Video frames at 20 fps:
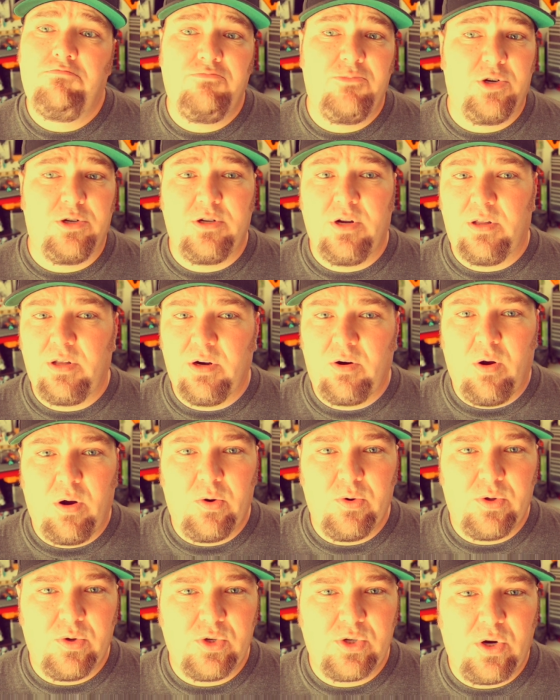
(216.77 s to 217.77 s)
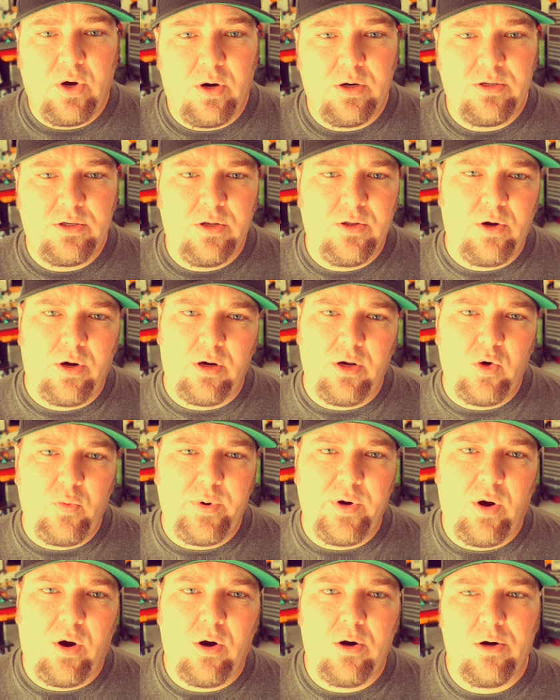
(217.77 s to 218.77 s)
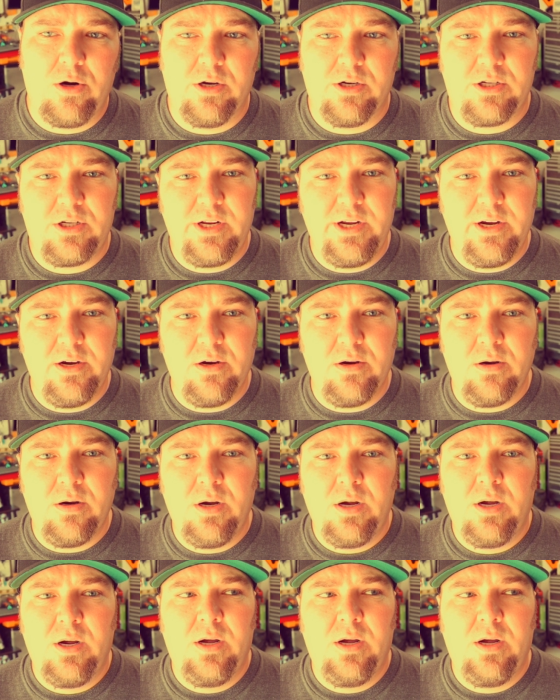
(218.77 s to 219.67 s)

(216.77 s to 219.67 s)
There's nothing wrong with those carts. They're a little bit harder to steer.